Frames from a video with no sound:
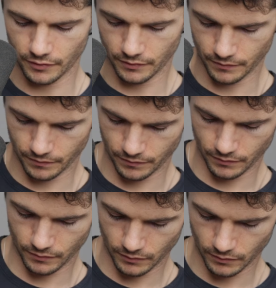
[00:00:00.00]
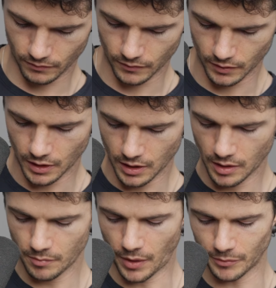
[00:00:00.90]

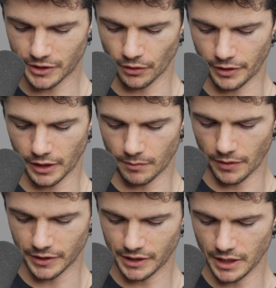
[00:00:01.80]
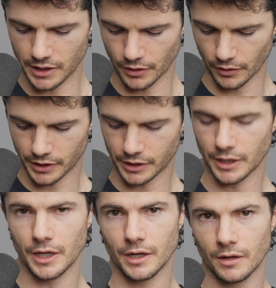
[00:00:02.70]
but I'm still thinking about the C, so you got the
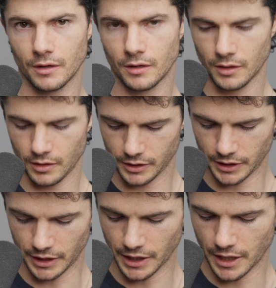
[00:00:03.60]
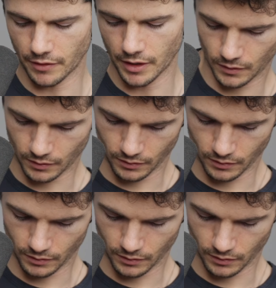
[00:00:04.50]
C, C's here, right?